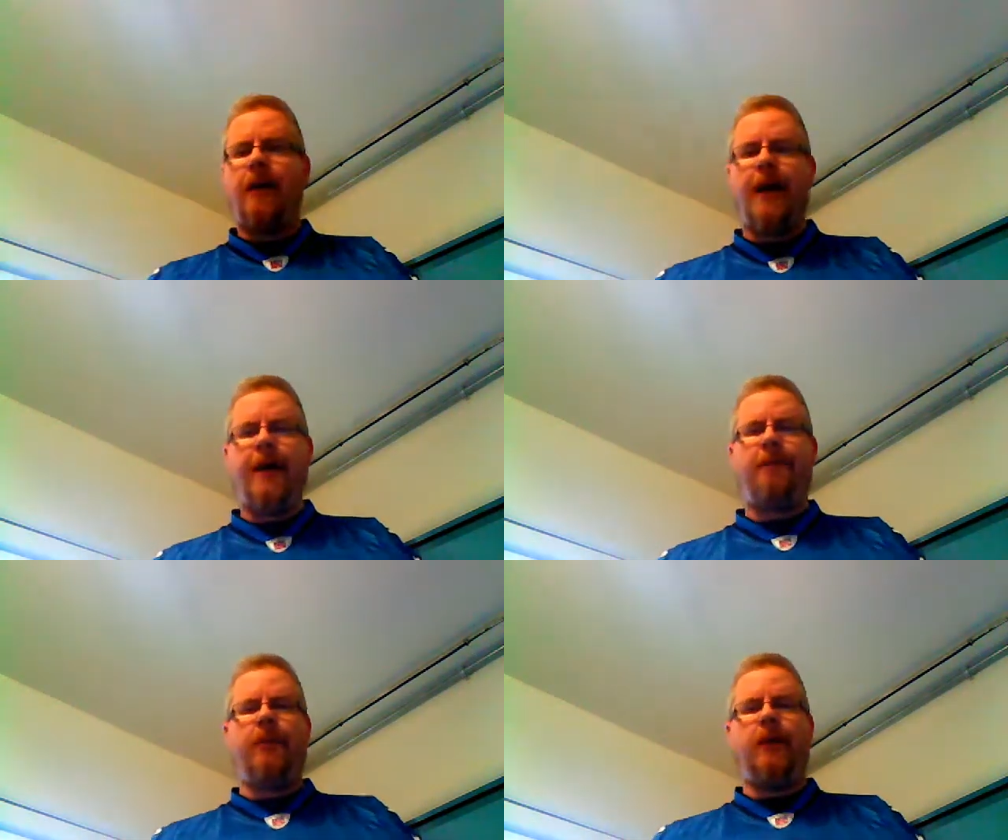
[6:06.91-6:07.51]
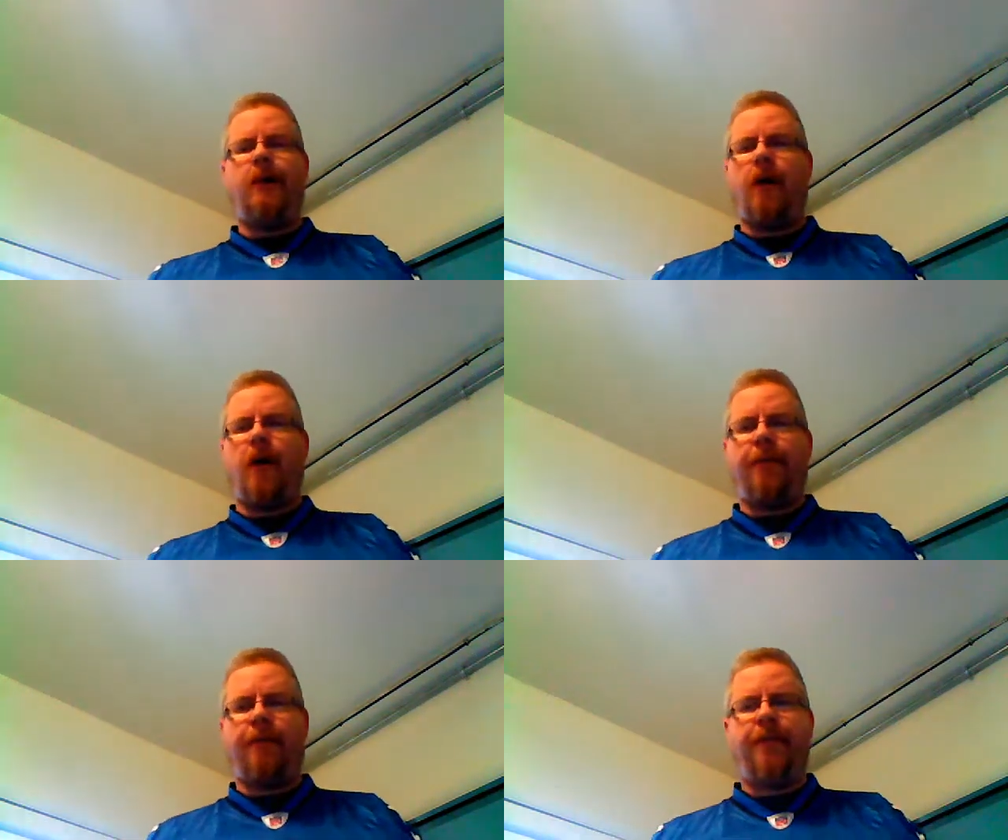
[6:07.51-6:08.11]
Every
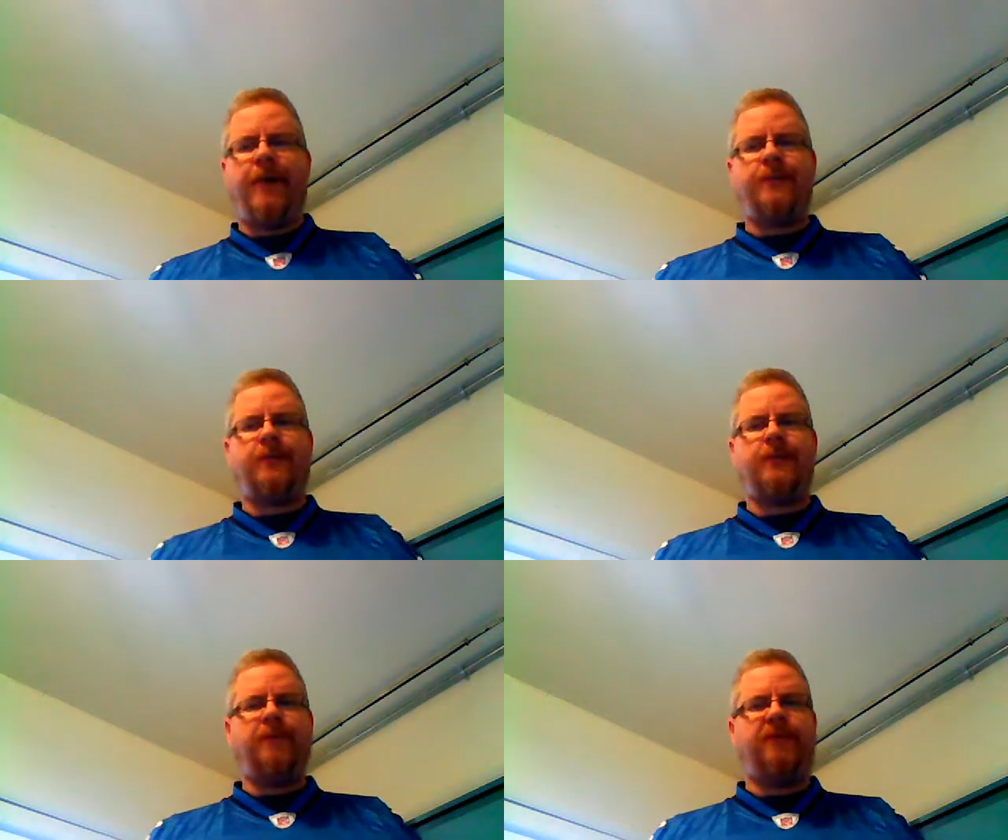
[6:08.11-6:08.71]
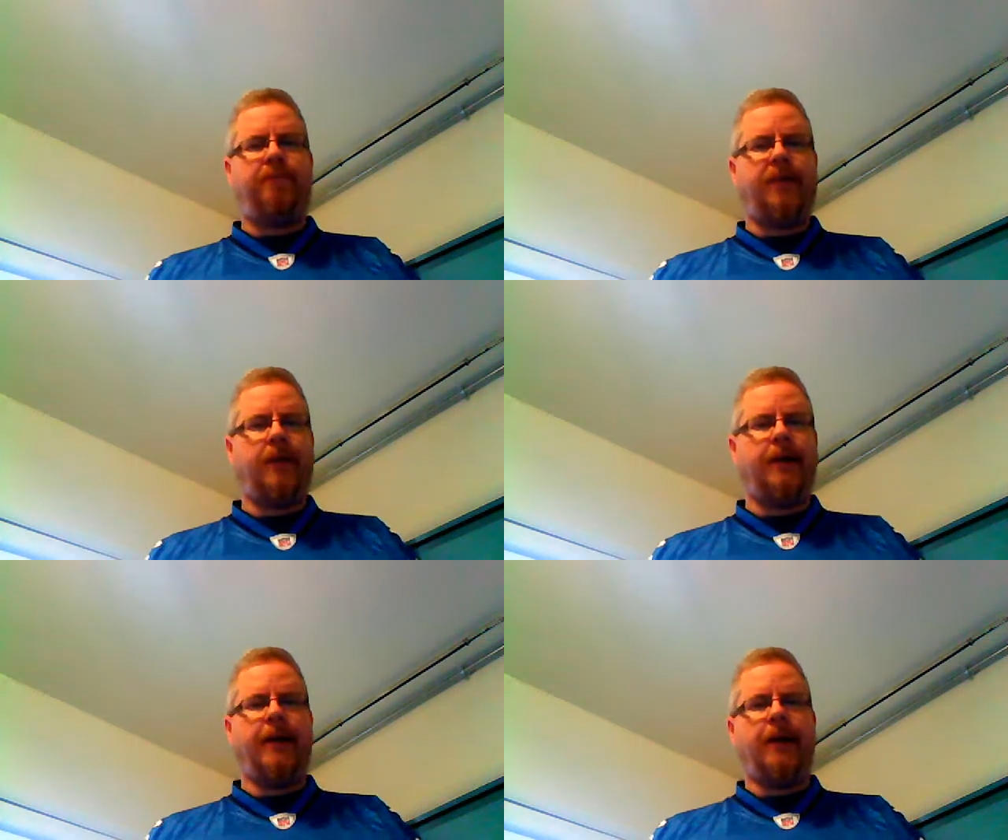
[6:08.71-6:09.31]
offensive
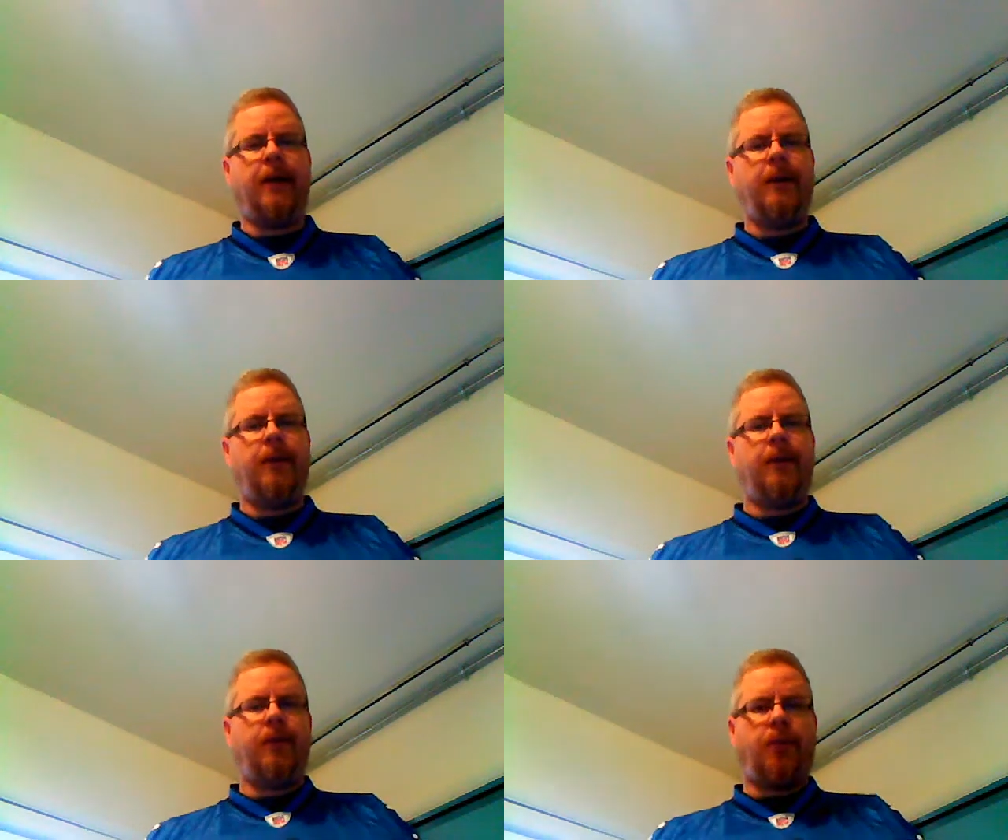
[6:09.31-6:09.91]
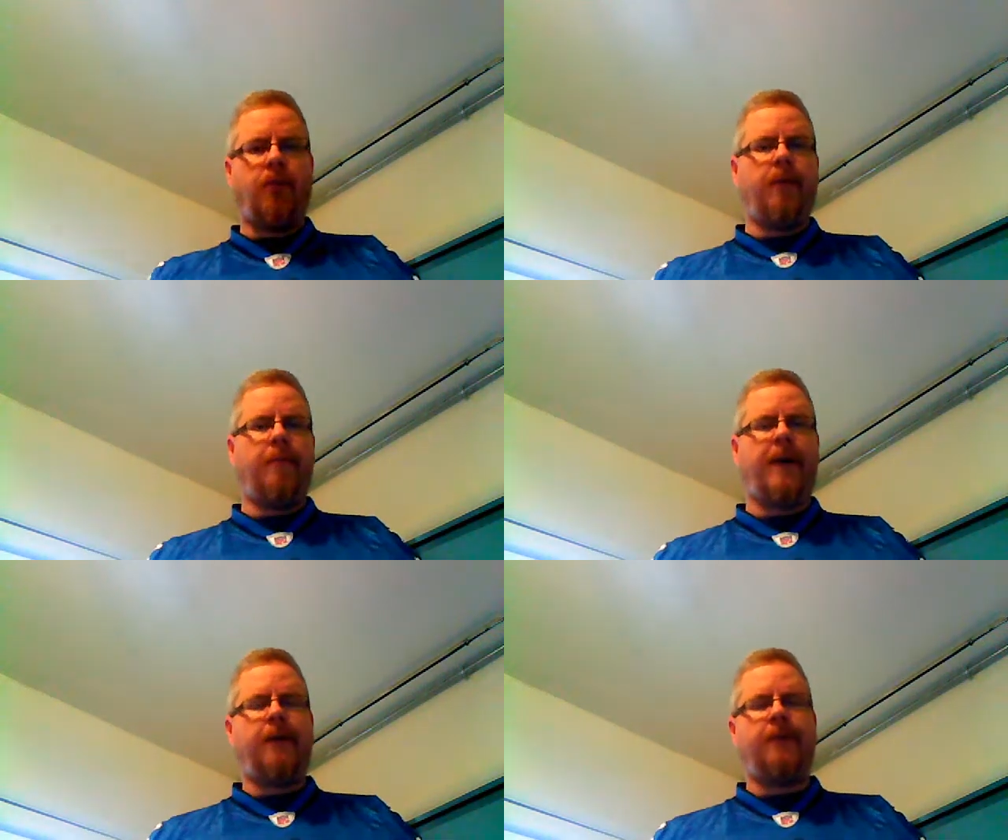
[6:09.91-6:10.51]
play, the
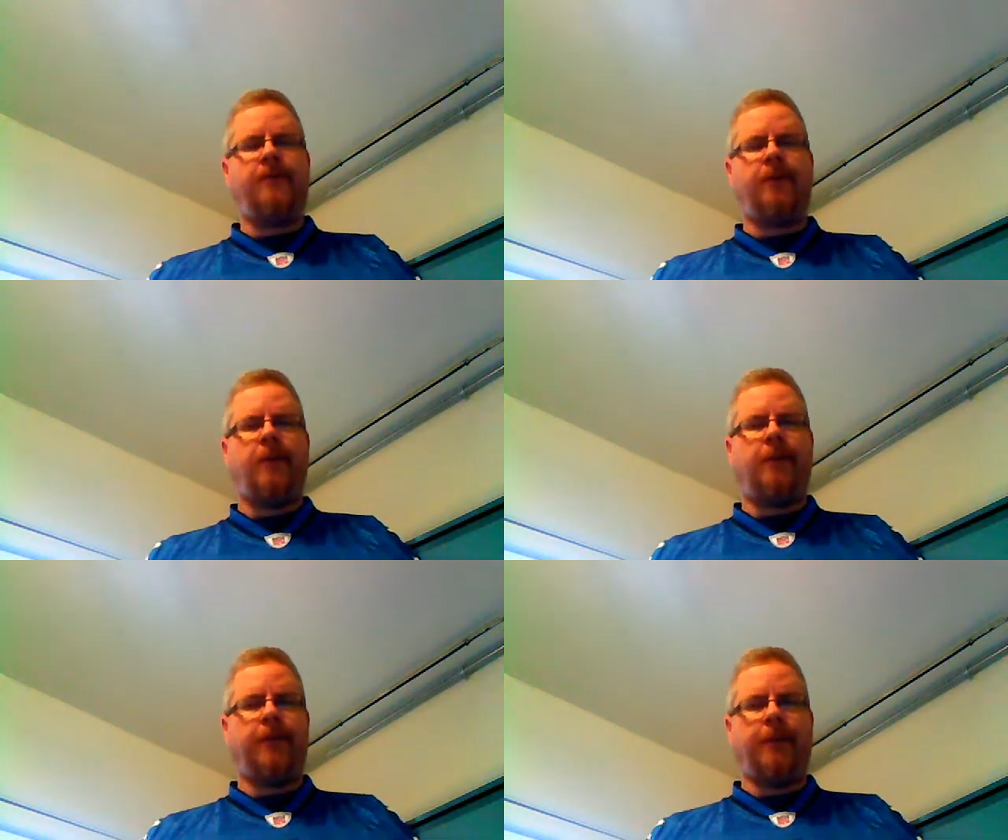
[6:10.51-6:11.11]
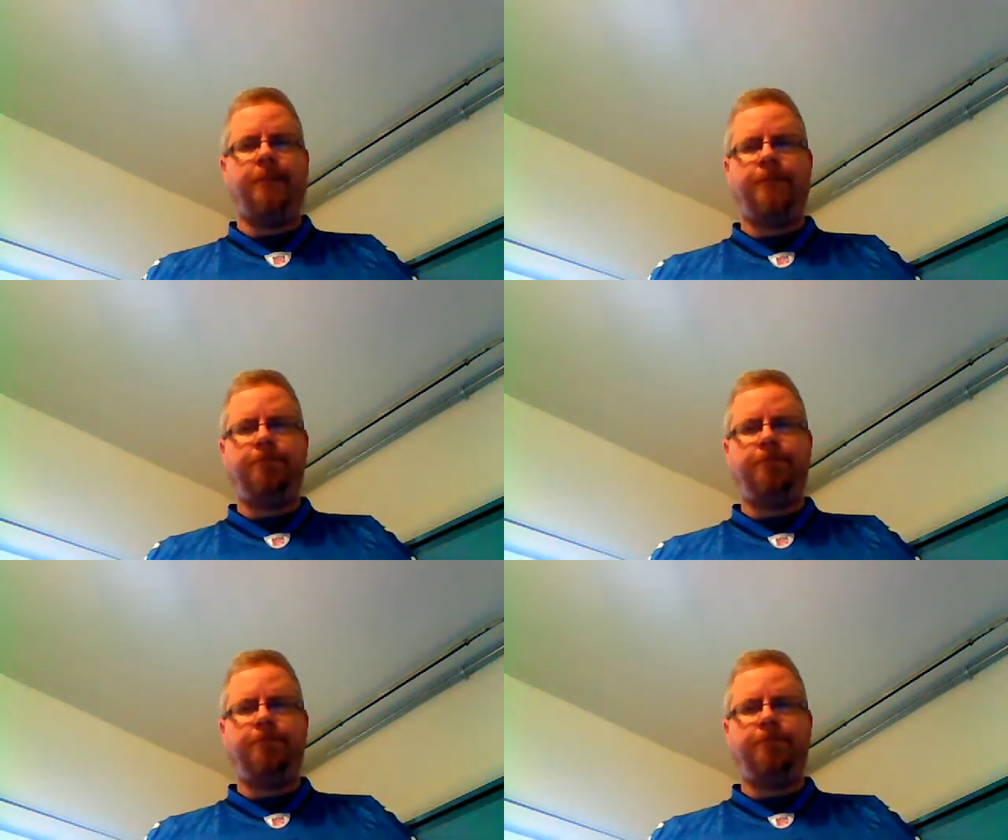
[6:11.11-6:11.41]
quarterback is involved in.